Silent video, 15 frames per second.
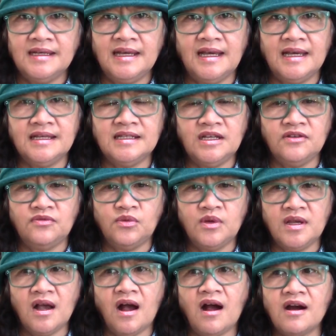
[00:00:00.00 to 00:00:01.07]
And if
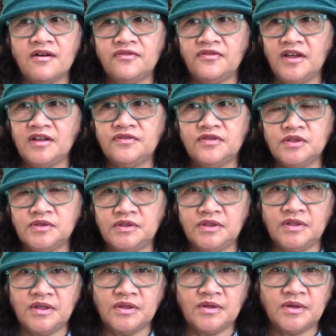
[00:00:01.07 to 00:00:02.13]
we are faithful to
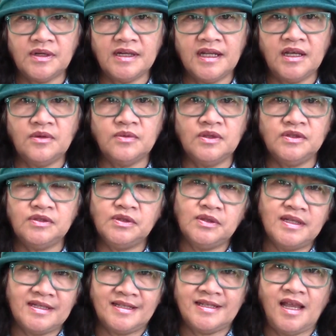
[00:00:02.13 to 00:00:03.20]
the Lord, he will do
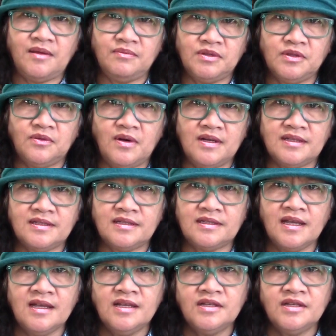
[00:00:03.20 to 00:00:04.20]
the same to us.